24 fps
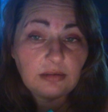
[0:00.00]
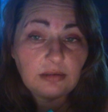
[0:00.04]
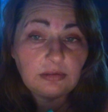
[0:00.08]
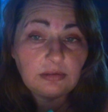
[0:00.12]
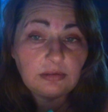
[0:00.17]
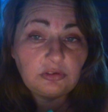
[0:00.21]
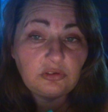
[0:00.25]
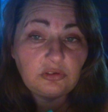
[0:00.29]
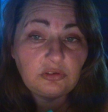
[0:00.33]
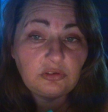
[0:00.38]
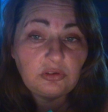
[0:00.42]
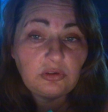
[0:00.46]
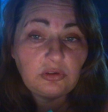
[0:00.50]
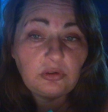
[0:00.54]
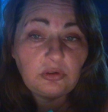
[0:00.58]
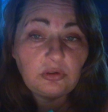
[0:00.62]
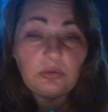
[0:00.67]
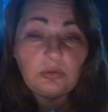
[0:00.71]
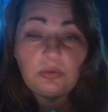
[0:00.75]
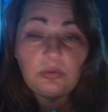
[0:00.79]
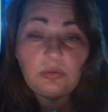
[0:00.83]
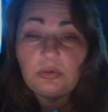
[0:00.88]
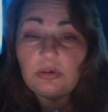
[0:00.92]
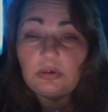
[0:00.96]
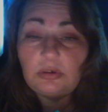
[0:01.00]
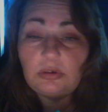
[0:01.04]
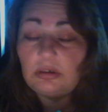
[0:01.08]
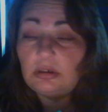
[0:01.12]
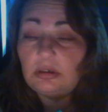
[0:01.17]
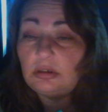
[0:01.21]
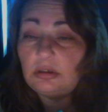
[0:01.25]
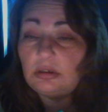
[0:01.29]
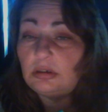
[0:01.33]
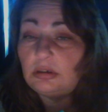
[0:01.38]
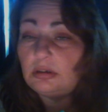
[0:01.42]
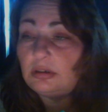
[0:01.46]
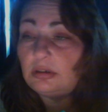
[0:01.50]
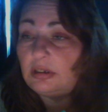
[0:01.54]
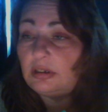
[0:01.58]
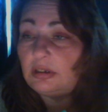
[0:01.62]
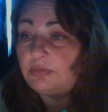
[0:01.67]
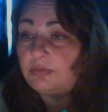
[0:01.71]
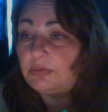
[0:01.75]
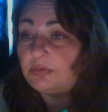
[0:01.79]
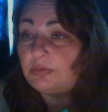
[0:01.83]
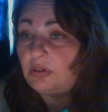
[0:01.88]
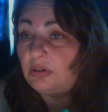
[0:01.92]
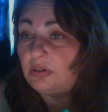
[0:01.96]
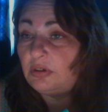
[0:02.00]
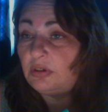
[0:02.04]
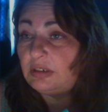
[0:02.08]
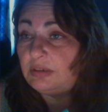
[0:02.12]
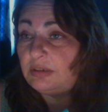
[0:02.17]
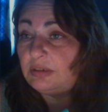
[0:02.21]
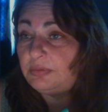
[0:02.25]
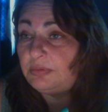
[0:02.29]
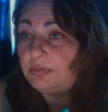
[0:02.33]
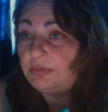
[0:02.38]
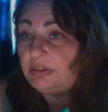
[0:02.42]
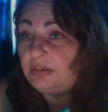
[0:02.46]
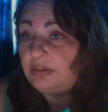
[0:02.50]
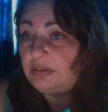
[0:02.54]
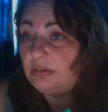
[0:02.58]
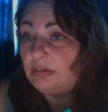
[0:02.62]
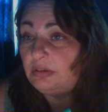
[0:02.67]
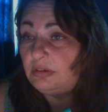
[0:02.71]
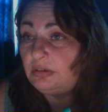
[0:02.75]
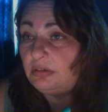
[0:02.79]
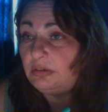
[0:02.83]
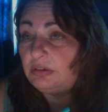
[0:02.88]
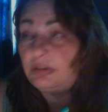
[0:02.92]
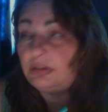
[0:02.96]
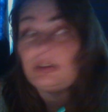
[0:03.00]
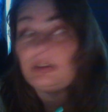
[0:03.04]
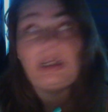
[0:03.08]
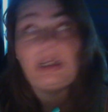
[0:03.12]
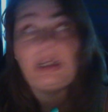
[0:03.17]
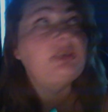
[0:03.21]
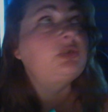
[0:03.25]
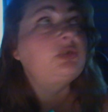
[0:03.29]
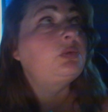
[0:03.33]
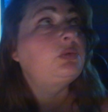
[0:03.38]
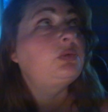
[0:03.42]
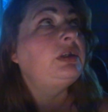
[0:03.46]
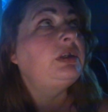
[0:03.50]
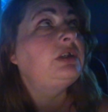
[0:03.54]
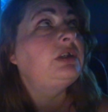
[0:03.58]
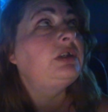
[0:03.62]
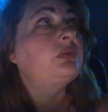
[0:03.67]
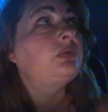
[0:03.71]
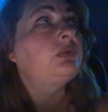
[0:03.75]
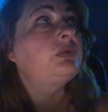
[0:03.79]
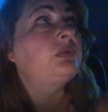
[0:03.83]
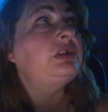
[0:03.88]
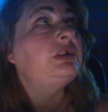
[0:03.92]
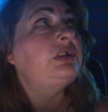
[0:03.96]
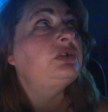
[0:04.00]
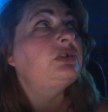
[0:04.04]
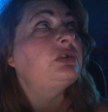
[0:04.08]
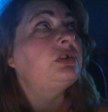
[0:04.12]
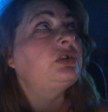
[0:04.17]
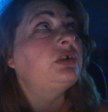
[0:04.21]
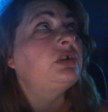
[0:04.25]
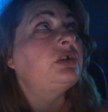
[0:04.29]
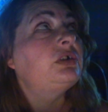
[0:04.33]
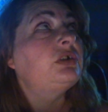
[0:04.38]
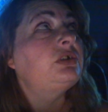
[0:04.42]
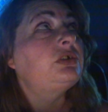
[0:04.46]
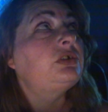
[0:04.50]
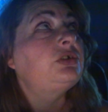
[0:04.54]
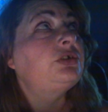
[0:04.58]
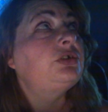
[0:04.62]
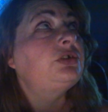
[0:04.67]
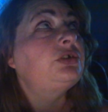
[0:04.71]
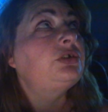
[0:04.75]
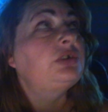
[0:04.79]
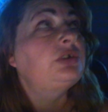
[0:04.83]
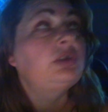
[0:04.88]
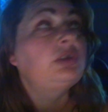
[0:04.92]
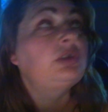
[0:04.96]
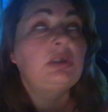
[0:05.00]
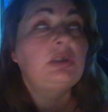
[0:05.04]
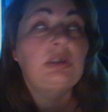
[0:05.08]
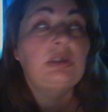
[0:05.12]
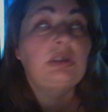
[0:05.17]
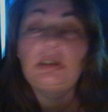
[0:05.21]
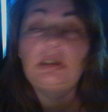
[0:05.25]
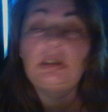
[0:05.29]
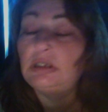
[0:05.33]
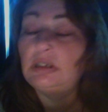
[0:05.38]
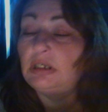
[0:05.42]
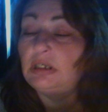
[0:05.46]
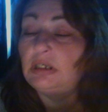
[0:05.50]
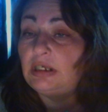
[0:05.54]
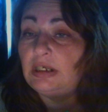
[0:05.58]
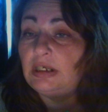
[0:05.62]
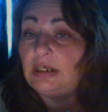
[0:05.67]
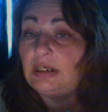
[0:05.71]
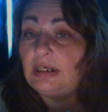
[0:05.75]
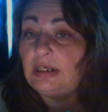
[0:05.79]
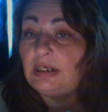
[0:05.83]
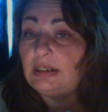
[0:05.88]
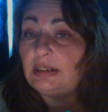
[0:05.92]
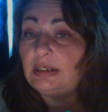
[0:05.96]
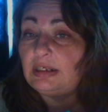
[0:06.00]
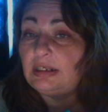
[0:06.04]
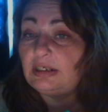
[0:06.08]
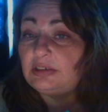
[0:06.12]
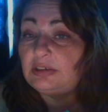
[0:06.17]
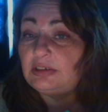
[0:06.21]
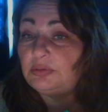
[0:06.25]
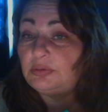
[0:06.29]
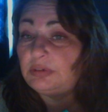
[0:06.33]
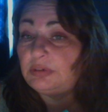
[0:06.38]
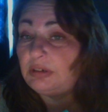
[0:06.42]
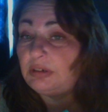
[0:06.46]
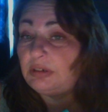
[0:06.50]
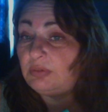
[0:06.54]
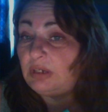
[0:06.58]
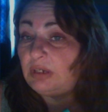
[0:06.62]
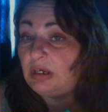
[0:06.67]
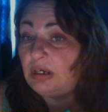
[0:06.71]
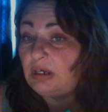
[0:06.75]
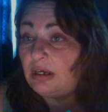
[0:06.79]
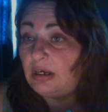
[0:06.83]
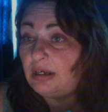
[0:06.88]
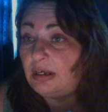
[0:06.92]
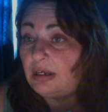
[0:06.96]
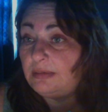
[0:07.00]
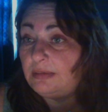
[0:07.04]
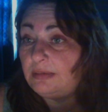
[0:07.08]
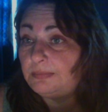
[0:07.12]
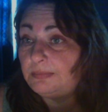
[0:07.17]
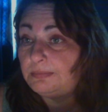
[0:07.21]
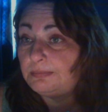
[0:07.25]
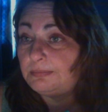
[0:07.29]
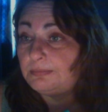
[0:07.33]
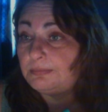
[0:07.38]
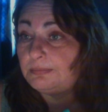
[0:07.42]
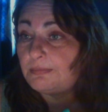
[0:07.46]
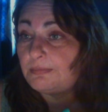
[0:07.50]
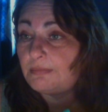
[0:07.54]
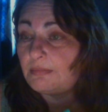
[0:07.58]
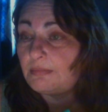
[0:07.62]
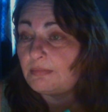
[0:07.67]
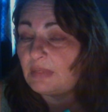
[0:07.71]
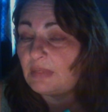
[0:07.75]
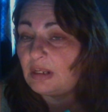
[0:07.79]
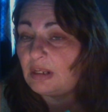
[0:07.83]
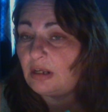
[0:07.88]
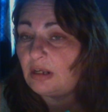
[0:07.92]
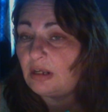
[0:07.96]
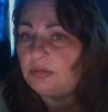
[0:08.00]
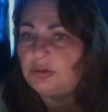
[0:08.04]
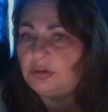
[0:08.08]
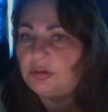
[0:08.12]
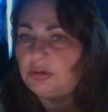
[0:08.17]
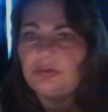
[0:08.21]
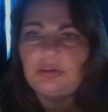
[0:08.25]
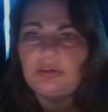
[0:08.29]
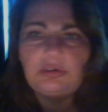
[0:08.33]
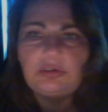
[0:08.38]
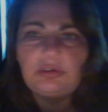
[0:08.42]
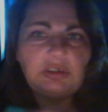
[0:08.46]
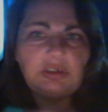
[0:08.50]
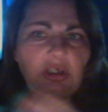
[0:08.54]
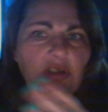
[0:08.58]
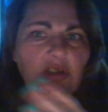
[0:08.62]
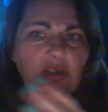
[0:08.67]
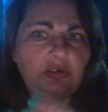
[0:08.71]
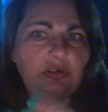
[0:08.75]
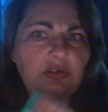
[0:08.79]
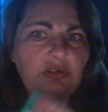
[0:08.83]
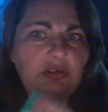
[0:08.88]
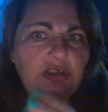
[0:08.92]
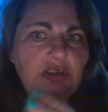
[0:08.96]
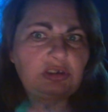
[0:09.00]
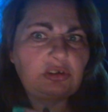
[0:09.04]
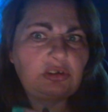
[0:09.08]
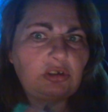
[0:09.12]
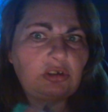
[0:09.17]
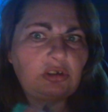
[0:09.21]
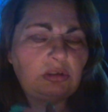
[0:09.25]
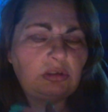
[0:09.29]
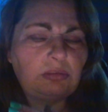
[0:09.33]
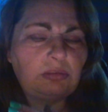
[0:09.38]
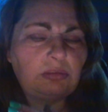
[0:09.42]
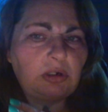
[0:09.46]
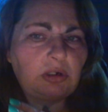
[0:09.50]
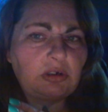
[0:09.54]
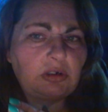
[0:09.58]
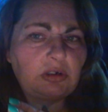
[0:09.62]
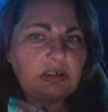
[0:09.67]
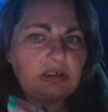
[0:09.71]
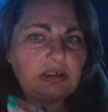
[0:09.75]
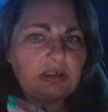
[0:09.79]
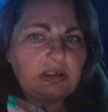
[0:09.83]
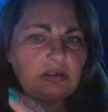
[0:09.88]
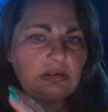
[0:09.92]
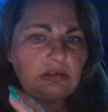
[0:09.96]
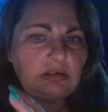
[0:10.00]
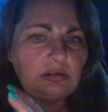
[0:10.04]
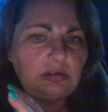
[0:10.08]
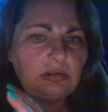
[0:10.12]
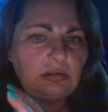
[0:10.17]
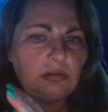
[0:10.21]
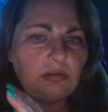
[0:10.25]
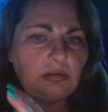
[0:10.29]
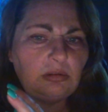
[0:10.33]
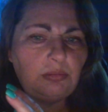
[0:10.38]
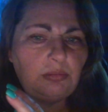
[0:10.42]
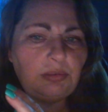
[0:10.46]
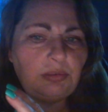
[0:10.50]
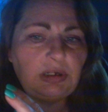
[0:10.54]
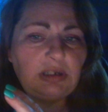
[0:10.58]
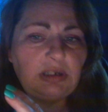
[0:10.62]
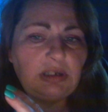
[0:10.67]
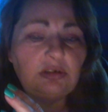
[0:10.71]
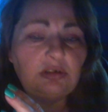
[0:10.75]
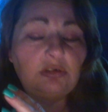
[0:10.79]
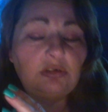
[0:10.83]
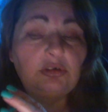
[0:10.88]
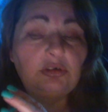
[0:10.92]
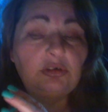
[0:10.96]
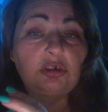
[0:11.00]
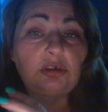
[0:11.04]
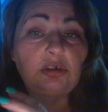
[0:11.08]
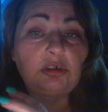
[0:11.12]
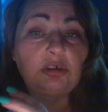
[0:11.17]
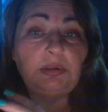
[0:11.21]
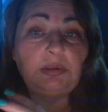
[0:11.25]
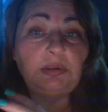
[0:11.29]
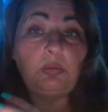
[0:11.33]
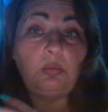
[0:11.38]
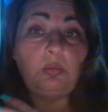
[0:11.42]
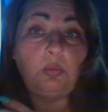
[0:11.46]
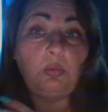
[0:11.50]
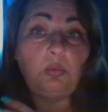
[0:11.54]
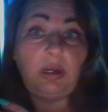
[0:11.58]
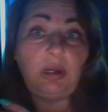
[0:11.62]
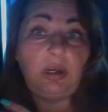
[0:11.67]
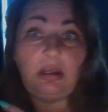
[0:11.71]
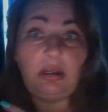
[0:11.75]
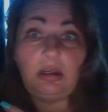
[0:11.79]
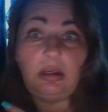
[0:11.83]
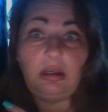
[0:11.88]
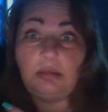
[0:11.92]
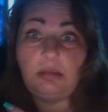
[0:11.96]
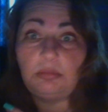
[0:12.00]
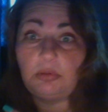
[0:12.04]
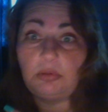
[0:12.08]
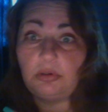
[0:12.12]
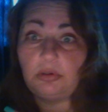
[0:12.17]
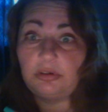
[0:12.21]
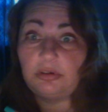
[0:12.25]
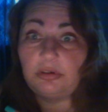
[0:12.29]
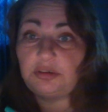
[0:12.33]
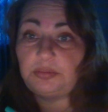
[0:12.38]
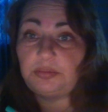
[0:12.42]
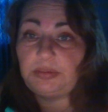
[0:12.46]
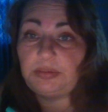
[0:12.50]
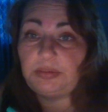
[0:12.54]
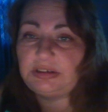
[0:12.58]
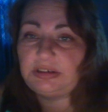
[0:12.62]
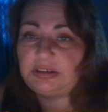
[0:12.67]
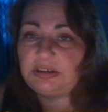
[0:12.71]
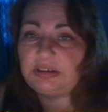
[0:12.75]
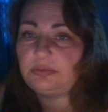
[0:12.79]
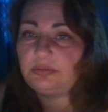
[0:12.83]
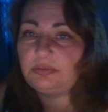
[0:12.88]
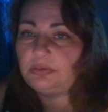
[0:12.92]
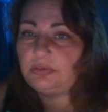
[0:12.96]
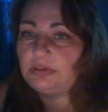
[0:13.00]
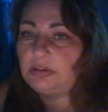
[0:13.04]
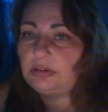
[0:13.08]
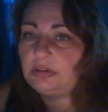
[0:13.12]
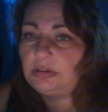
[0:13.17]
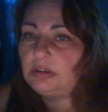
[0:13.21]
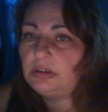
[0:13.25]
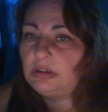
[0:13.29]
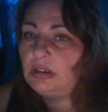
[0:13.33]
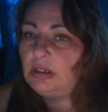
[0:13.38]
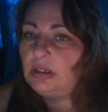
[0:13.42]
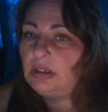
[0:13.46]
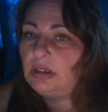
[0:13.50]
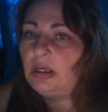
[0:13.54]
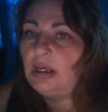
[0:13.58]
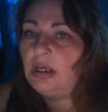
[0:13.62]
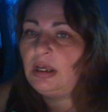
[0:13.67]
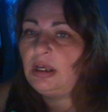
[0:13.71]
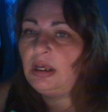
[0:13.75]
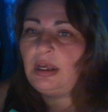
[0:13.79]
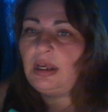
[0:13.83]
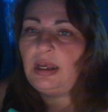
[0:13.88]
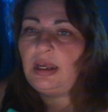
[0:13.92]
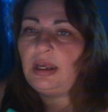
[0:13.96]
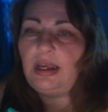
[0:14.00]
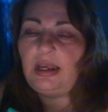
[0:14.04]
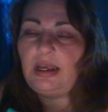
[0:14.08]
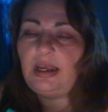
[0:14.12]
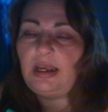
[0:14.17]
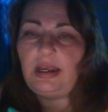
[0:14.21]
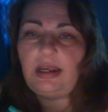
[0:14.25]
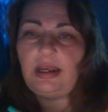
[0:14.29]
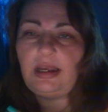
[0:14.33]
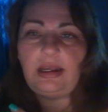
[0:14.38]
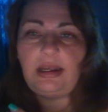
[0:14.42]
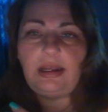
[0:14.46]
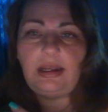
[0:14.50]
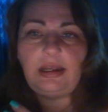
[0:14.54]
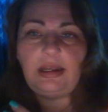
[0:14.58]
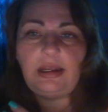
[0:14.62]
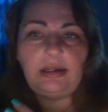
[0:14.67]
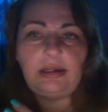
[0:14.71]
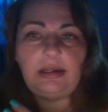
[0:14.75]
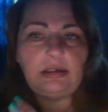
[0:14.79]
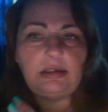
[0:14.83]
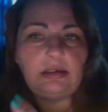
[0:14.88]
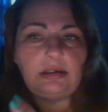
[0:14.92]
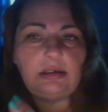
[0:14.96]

so after all that last week of research, that's what I've got. I'm sure there's other things on the market, but those are going to be way more expensive, and